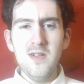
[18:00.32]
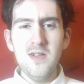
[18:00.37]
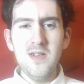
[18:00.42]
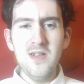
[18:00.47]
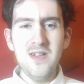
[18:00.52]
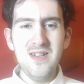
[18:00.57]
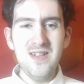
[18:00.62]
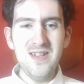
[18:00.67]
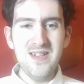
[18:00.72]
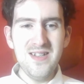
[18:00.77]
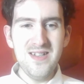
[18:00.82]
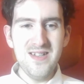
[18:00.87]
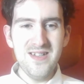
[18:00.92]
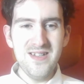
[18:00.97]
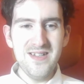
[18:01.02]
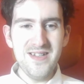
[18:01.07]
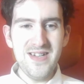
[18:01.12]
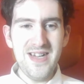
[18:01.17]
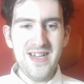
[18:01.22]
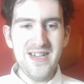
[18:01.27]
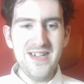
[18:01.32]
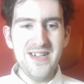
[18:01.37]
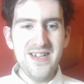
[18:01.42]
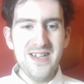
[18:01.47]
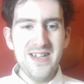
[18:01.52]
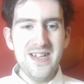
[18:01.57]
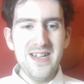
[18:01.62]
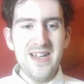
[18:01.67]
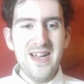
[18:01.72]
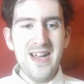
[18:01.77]

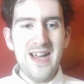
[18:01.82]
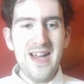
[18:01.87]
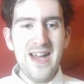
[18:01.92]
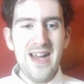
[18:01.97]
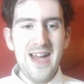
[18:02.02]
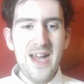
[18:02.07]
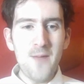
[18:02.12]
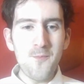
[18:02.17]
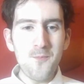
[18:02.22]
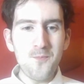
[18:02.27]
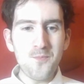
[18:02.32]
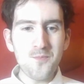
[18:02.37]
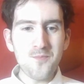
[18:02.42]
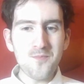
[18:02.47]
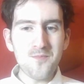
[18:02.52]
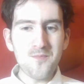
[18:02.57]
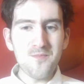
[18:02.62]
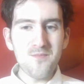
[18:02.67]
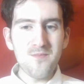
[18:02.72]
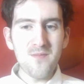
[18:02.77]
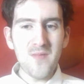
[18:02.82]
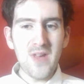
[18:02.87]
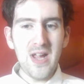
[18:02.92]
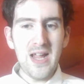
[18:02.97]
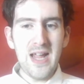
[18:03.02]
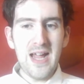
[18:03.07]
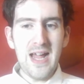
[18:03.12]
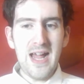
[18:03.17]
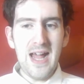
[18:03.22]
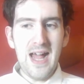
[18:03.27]

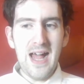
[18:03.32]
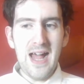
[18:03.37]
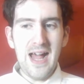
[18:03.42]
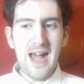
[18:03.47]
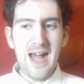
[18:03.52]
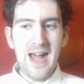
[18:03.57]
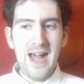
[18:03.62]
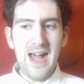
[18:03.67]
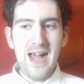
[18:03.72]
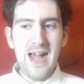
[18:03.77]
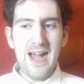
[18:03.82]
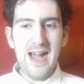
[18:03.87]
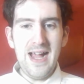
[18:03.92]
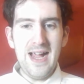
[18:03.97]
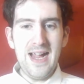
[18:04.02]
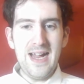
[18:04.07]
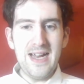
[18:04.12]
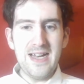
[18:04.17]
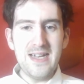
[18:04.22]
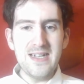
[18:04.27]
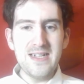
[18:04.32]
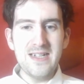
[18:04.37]
[no speech]